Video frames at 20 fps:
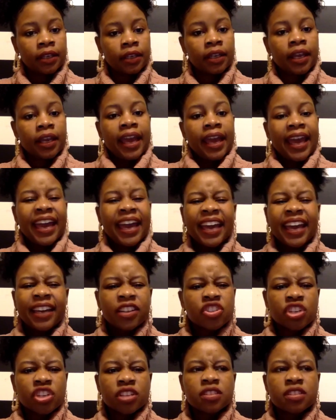And it's
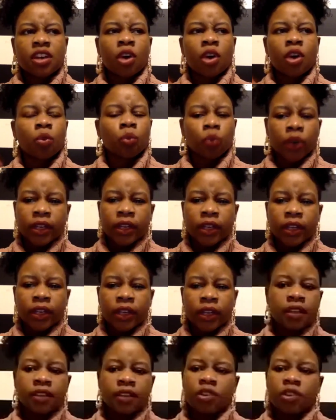just a really
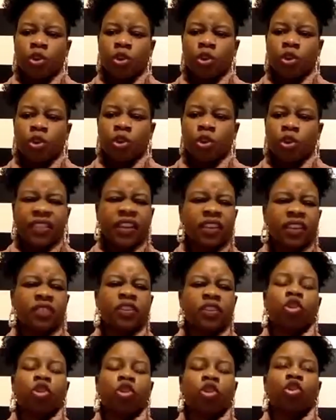good 12, I think, is
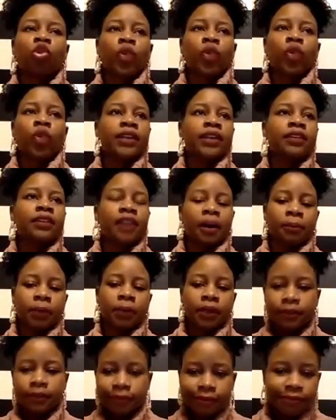a great
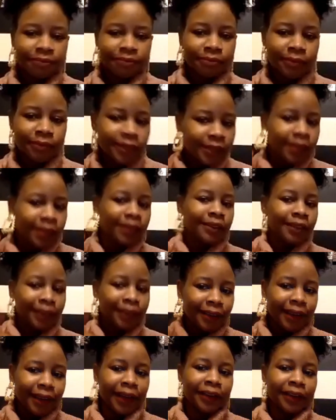number.
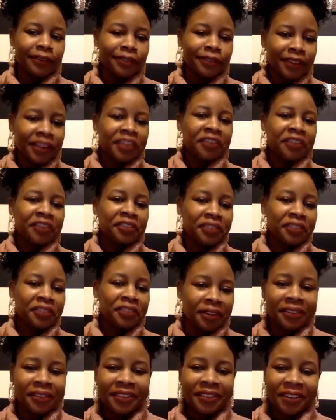Kind of into the
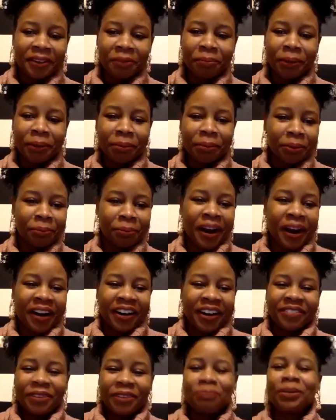biblical part of
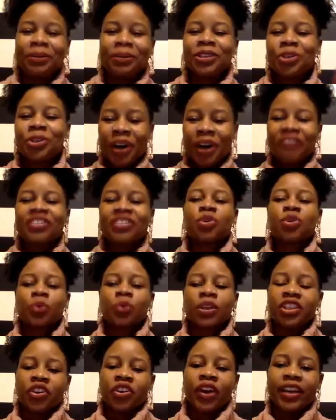it, but 12 is a really
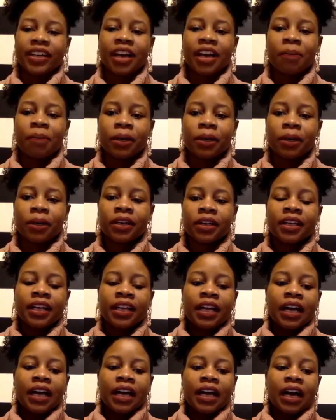great number
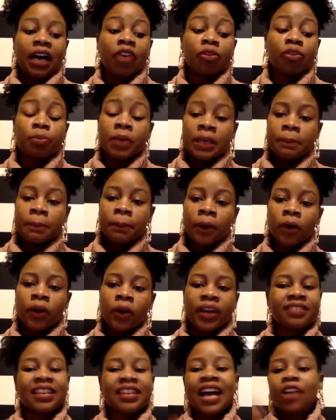of people. It's
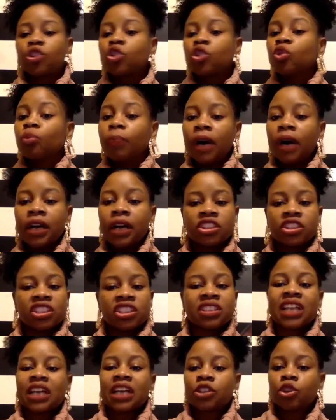not too much, it's
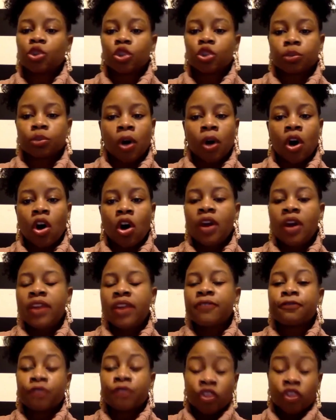not too small, it
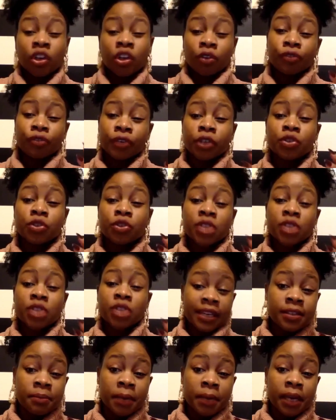still feels
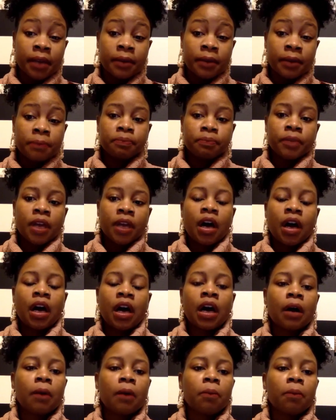intimate,
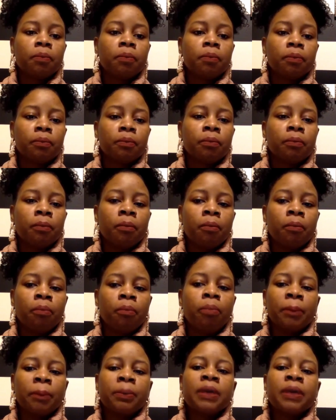
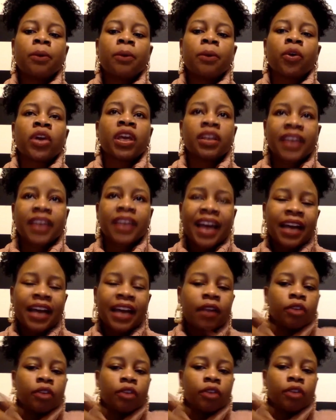but people can kind of
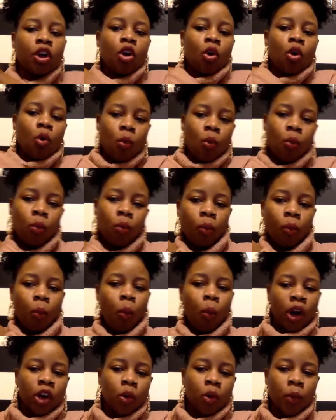
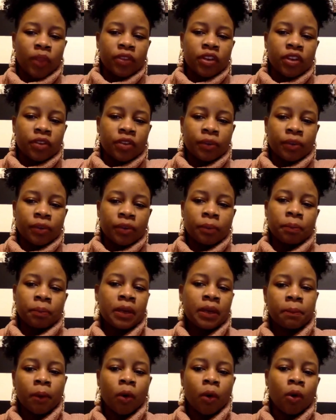work with different
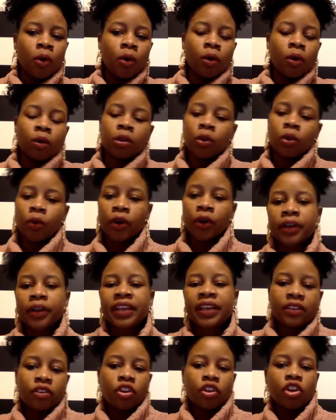people or
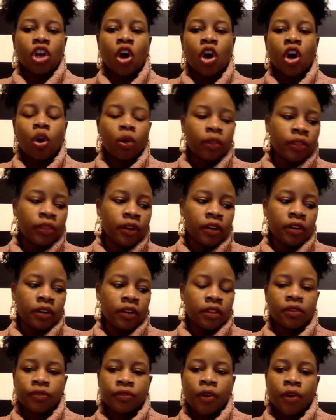to know the
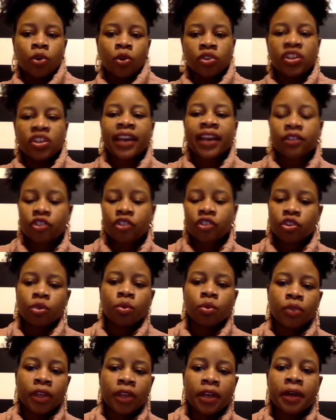folks next to
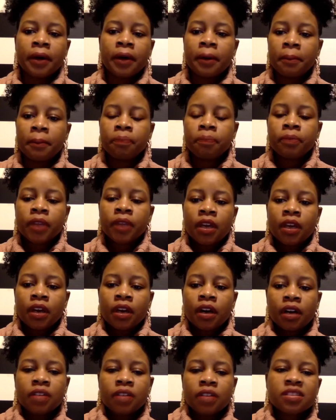them.
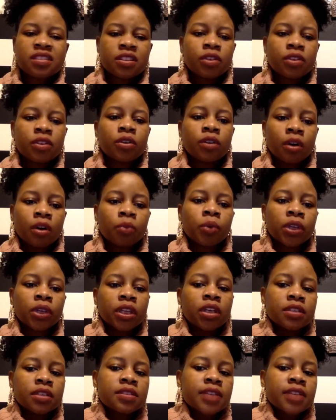Still a really
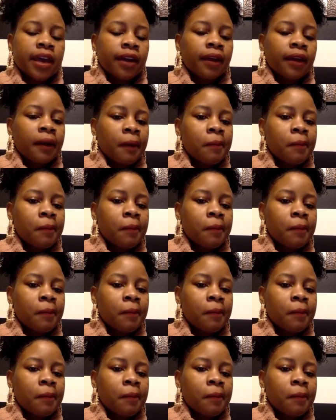good setting.